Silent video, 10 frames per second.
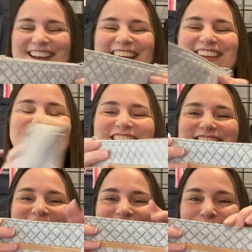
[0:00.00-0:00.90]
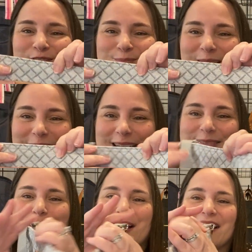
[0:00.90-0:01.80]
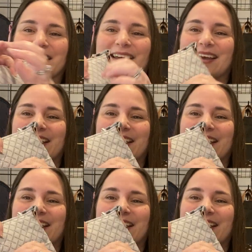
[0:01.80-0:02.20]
It's got this cell phone pocket in the back.